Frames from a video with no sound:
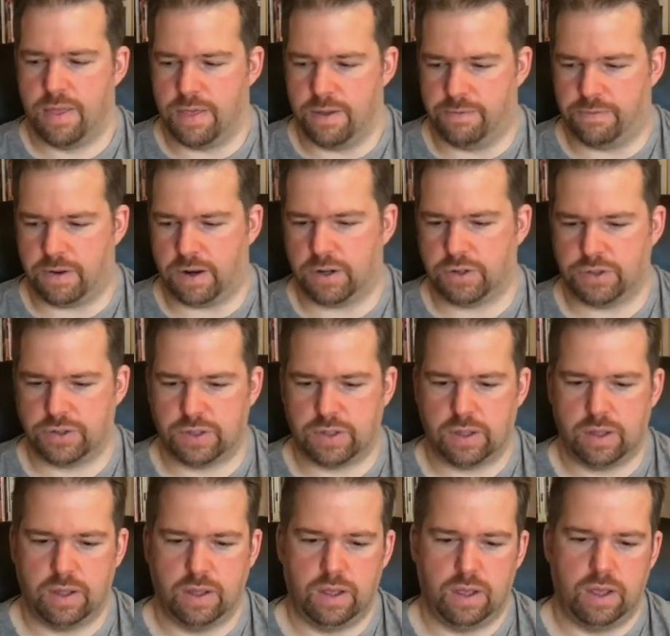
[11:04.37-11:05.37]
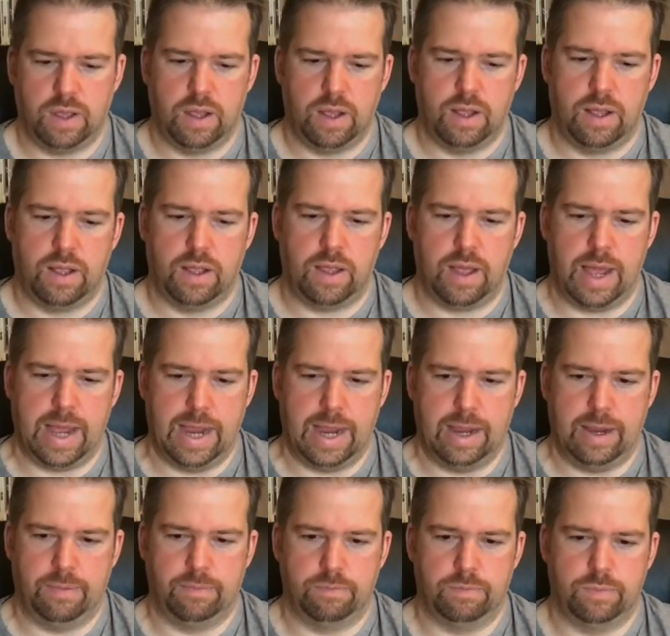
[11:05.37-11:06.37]
The first
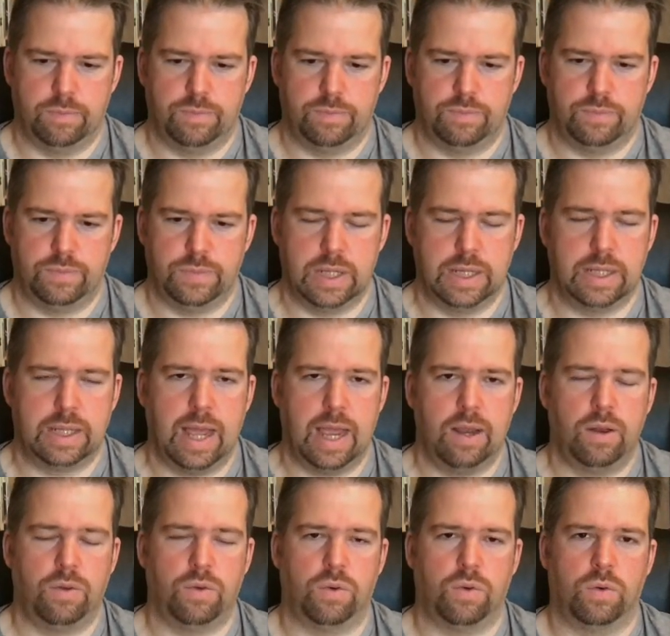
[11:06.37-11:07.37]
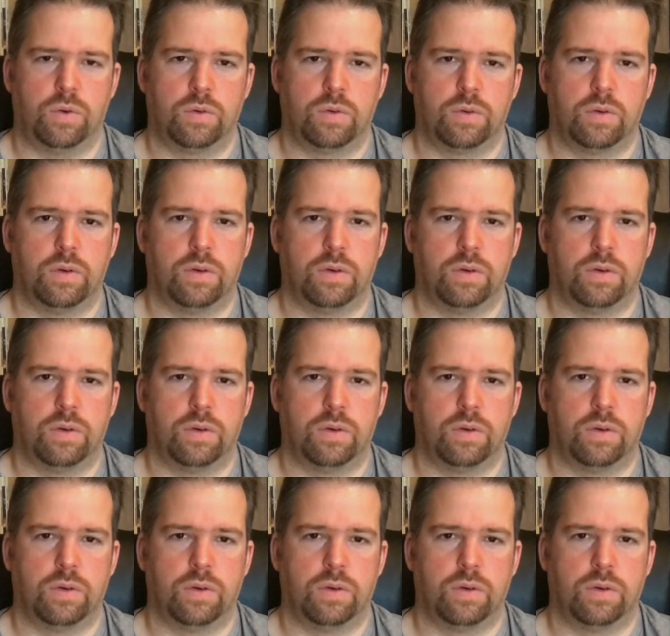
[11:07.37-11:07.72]
Nintendo